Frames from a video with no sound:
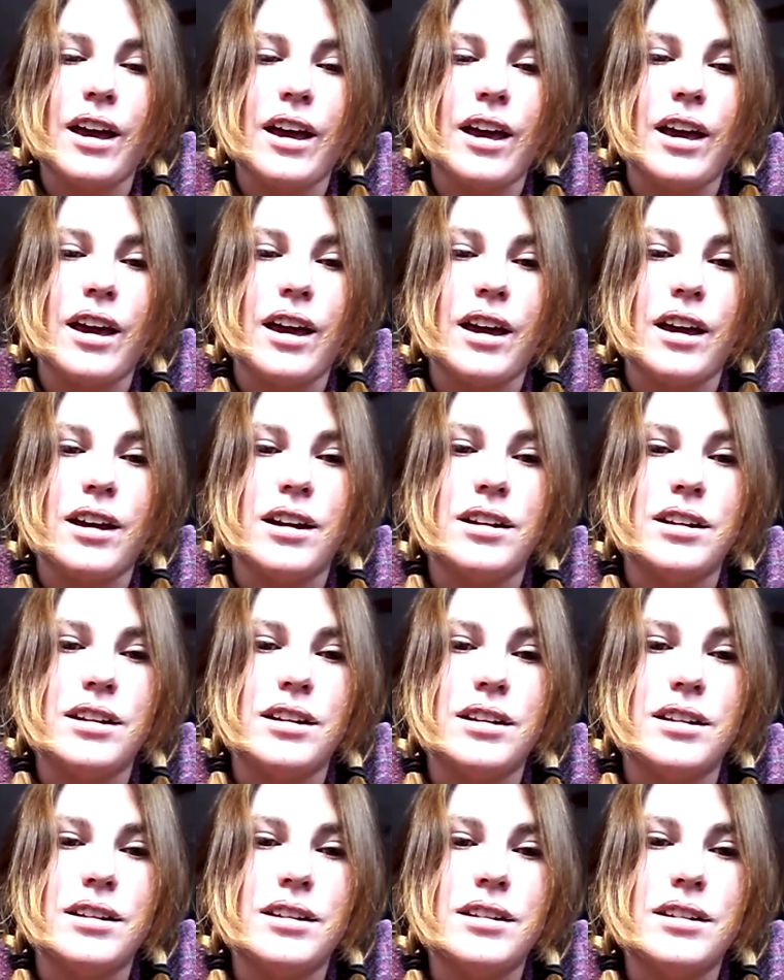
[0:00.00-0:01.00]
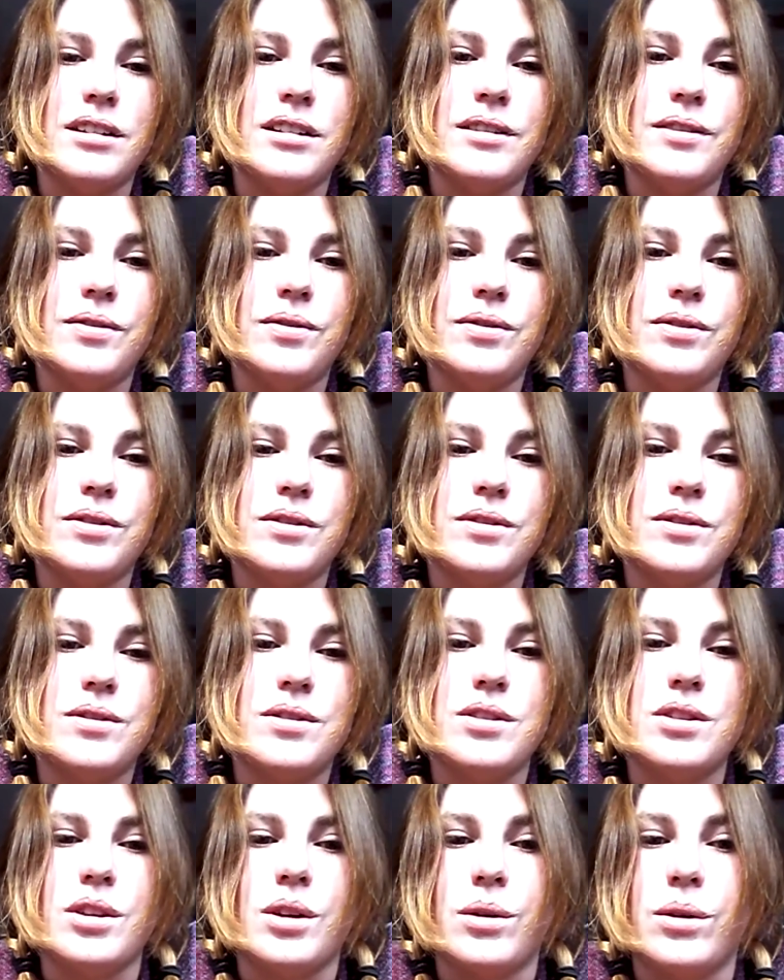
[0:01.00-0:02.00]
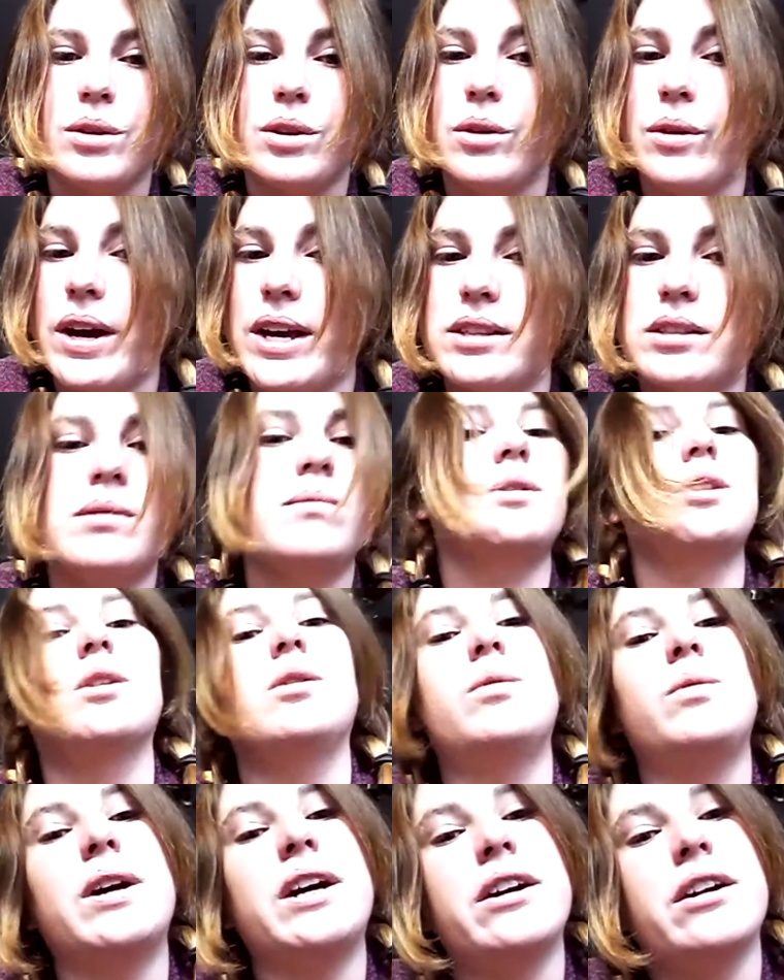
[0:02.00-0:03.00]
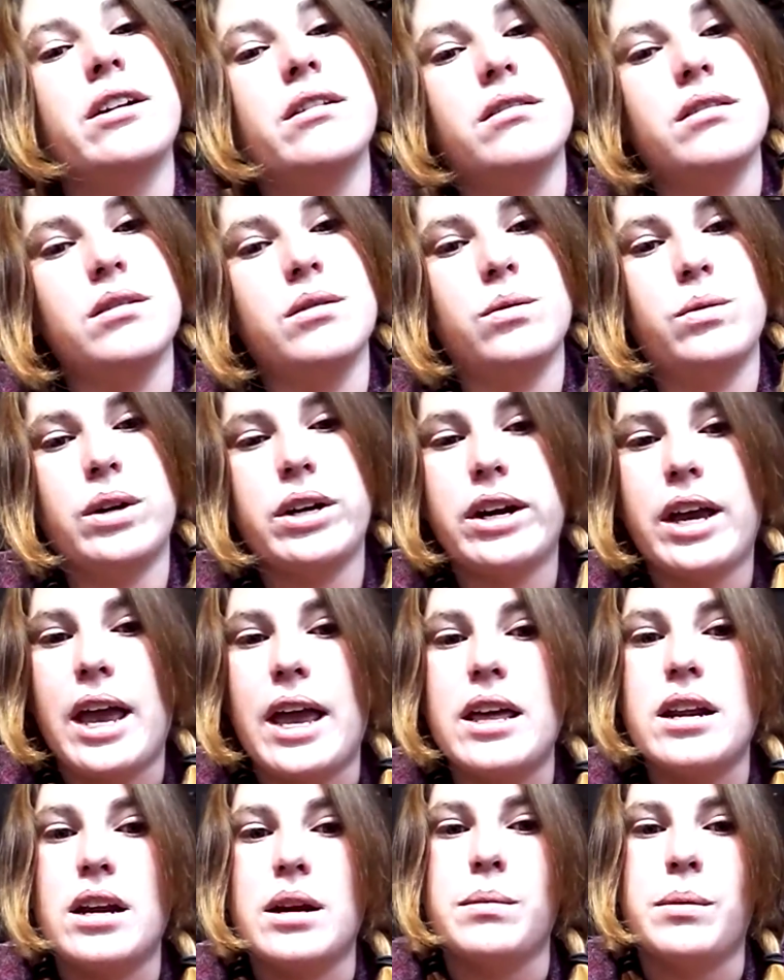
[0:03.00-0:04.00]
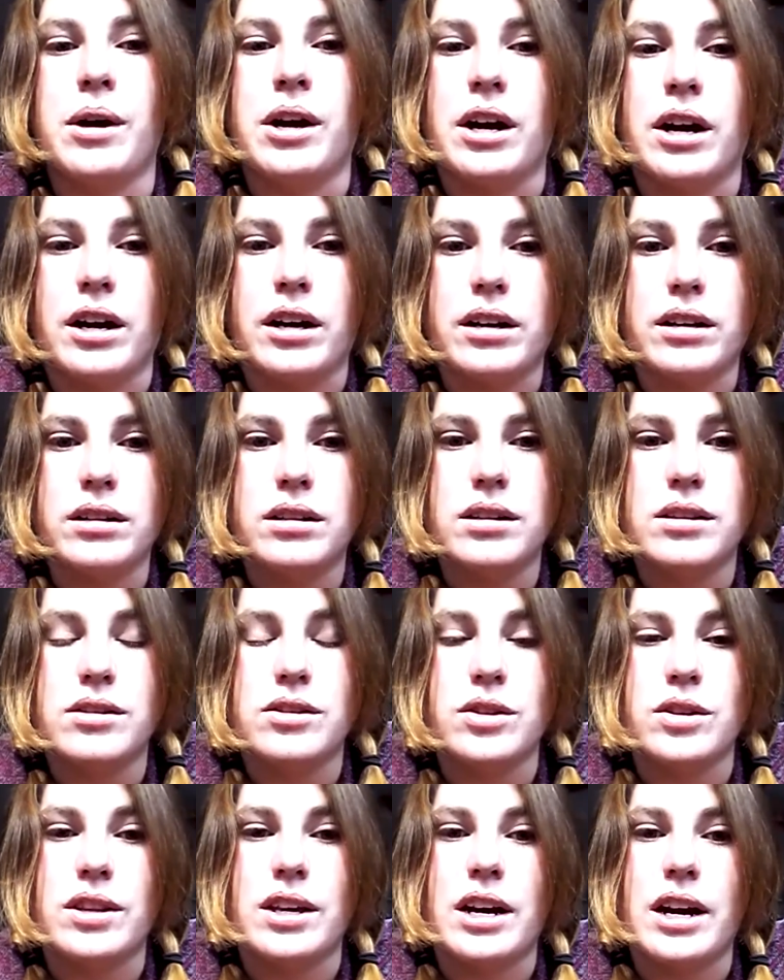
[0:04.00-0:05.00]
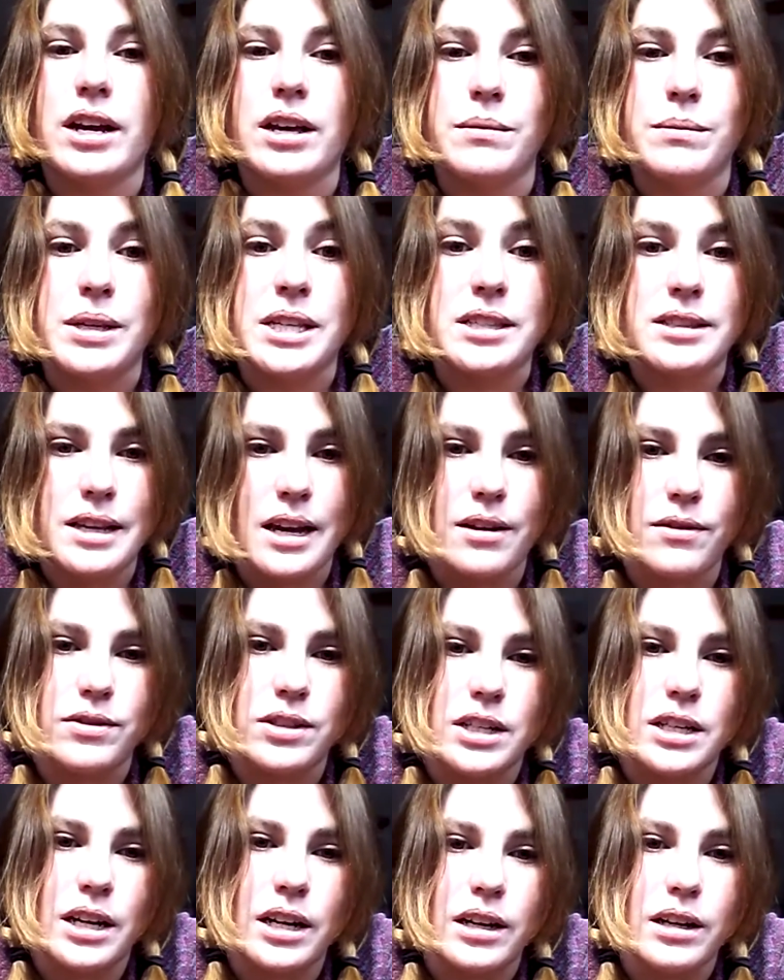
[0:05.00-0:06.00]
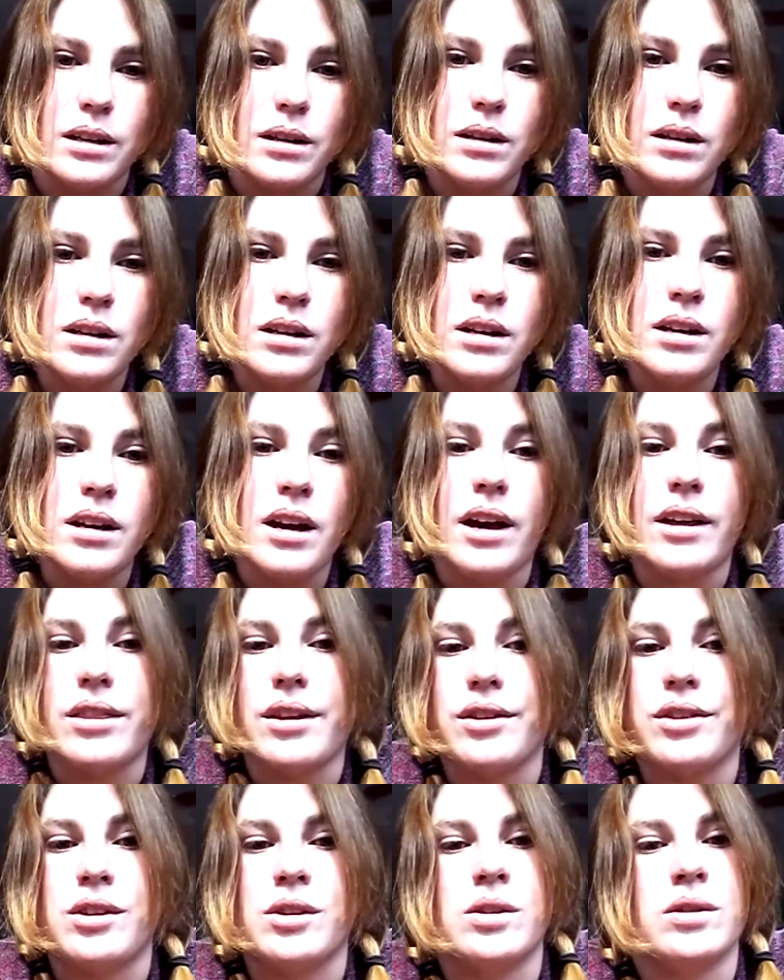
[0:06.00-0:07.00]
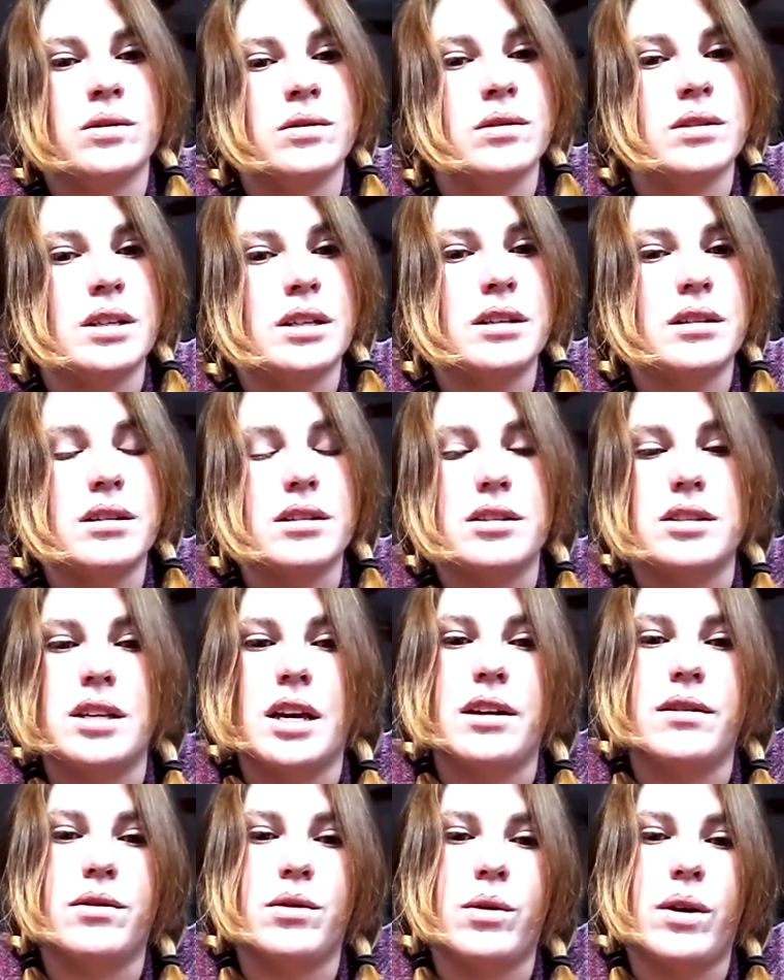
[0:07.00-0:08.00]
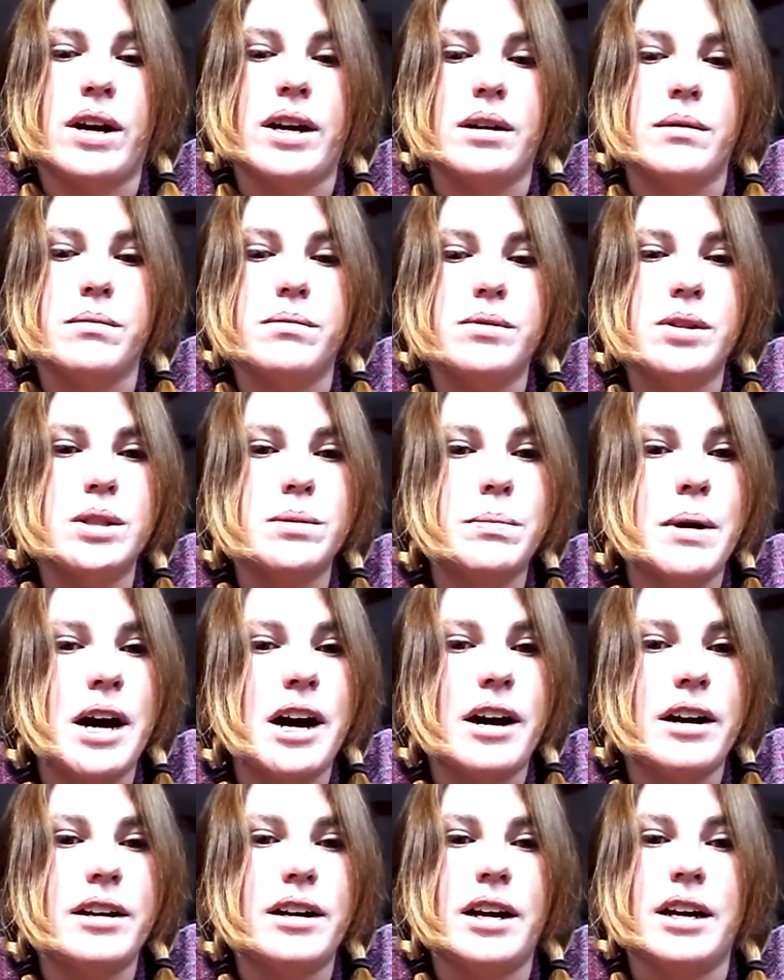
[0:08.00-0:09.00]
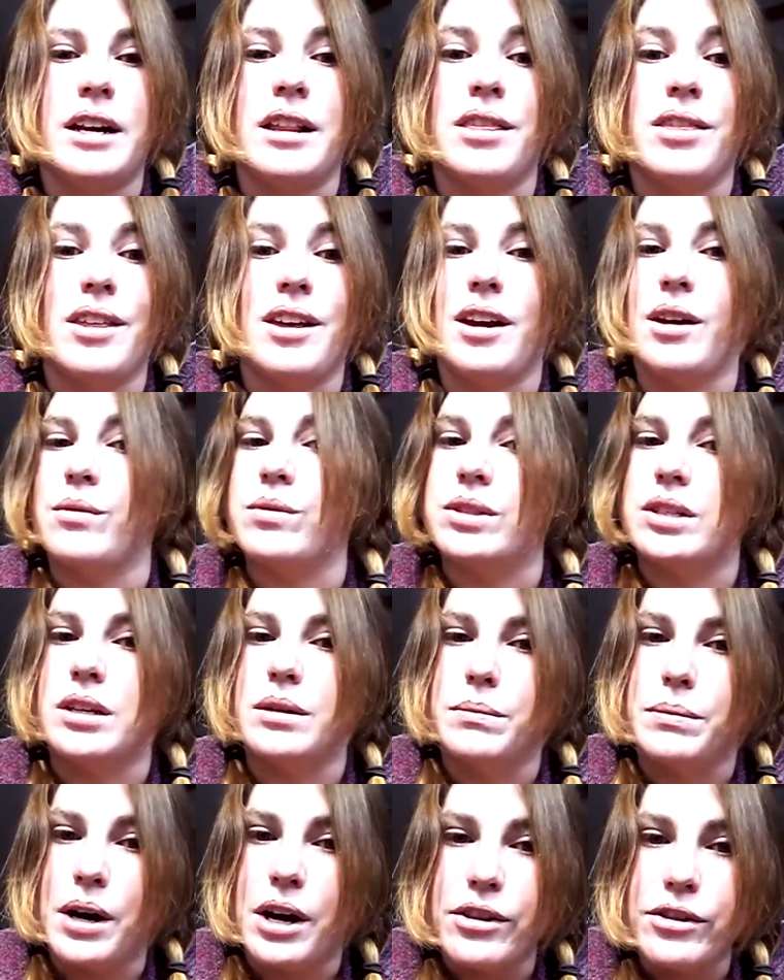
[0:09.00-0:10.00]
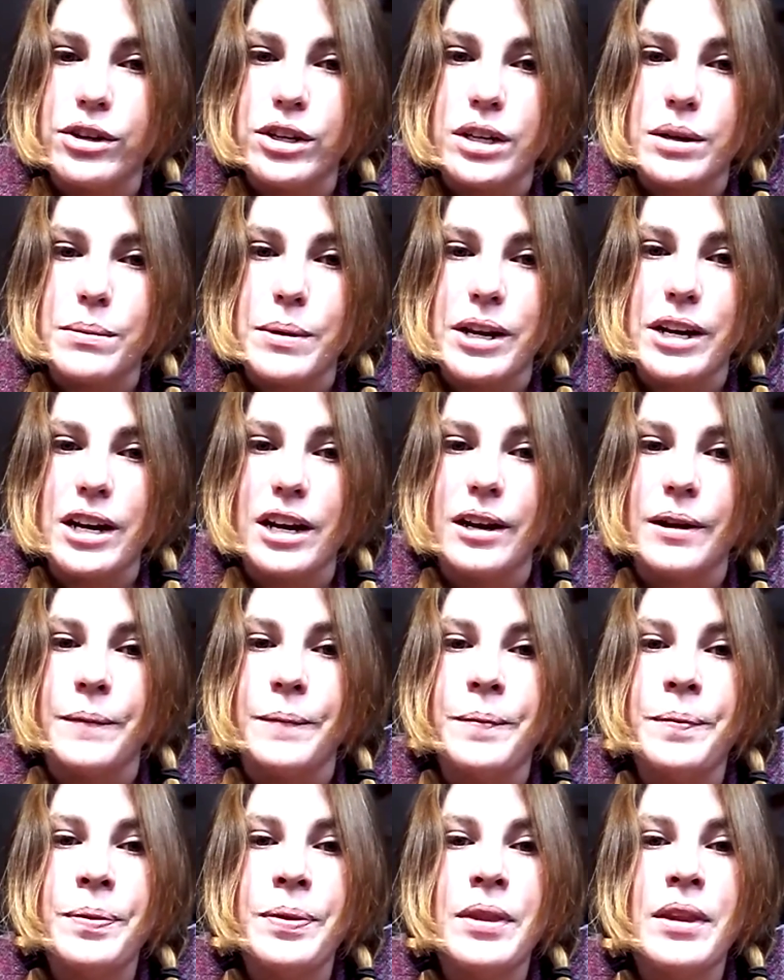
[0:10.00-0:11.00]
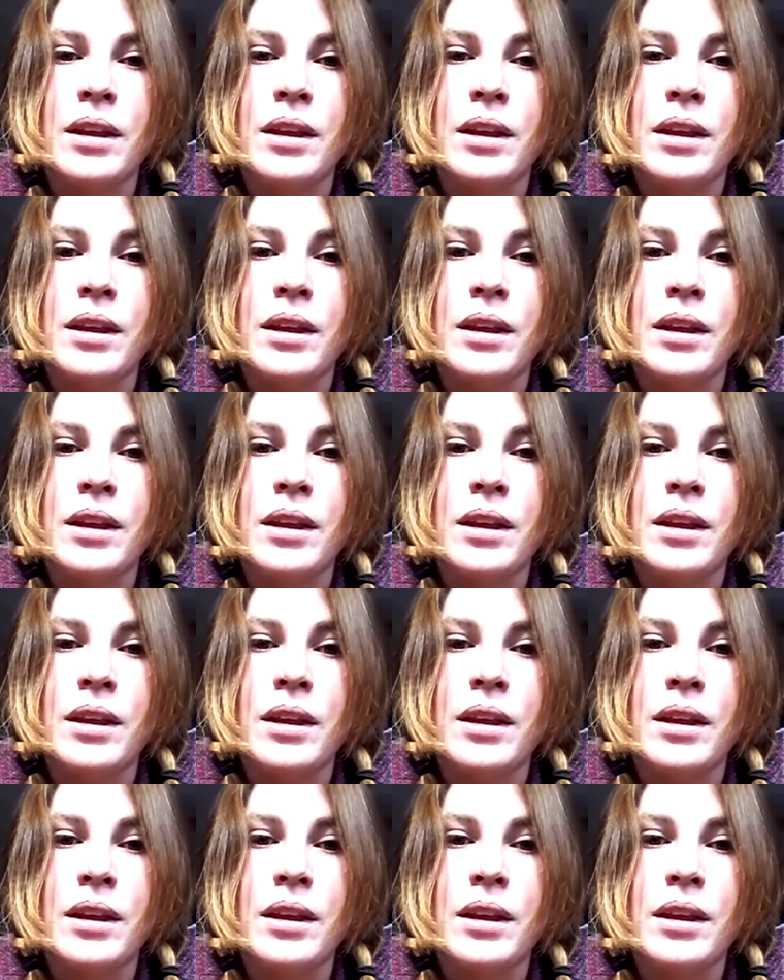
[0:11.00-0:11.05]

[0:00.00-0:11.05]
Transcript: And so you ask them, so where can I park so that I can be safe tonight? I thought this was a safe, quiet spot. I didn't think I was going to bother anybody.